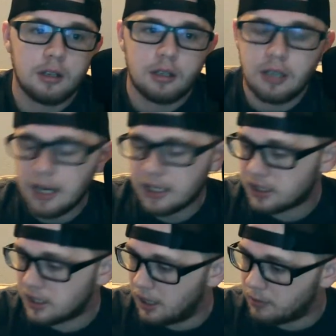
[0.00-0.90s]

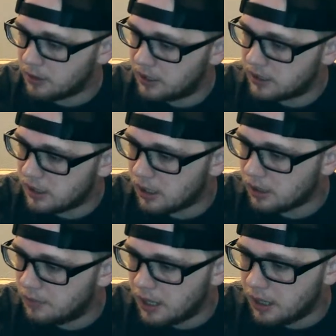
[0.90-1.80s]
Next game we're going to talk
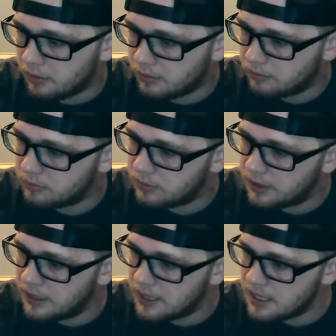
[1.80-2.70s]
about
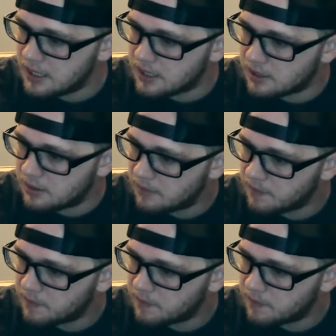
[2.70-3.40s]
is